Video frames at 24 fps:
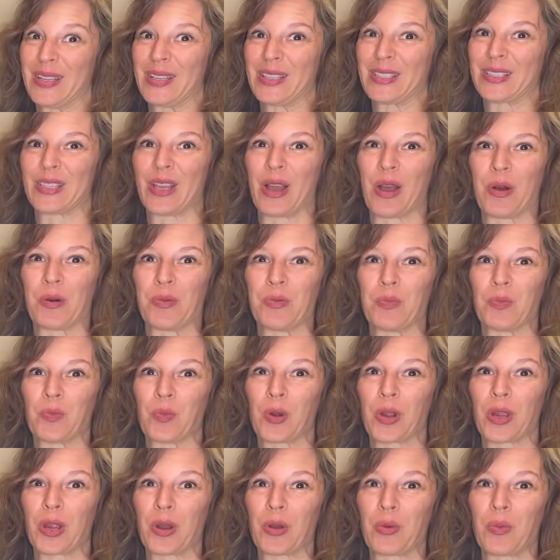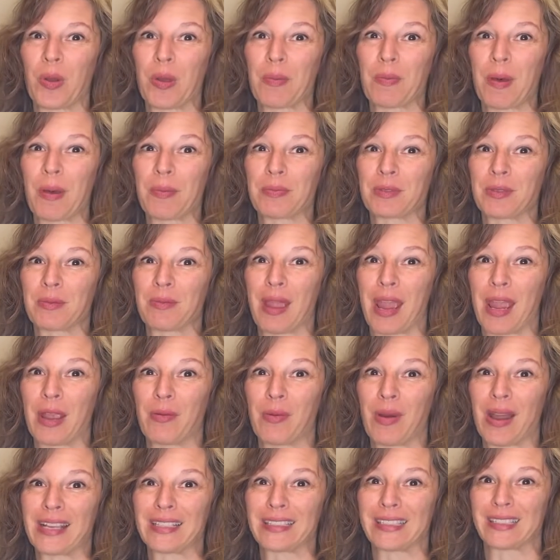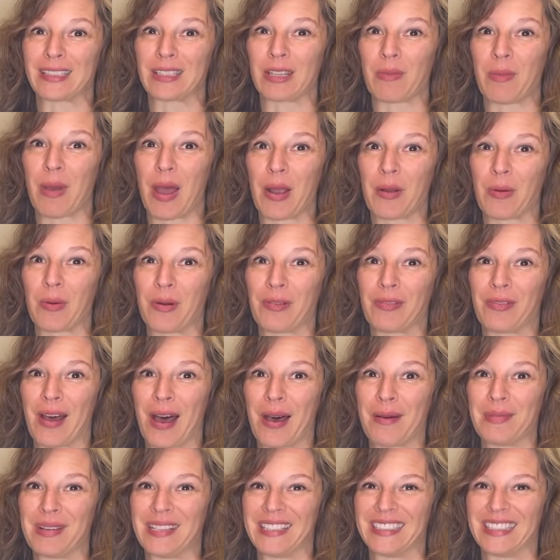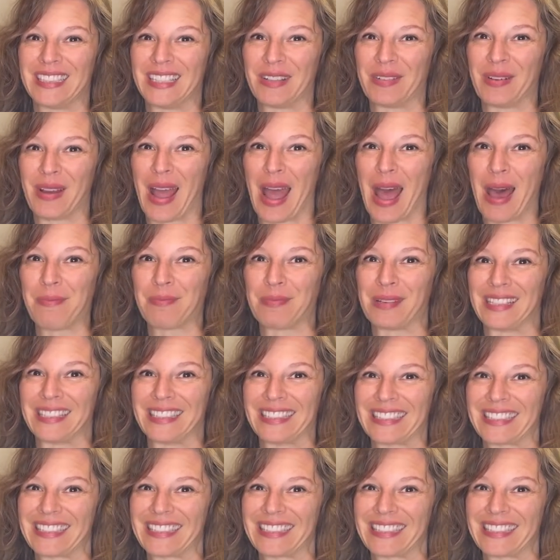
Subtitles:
So we're gonna whip up some egg whites and some Aquafaba and see what happens.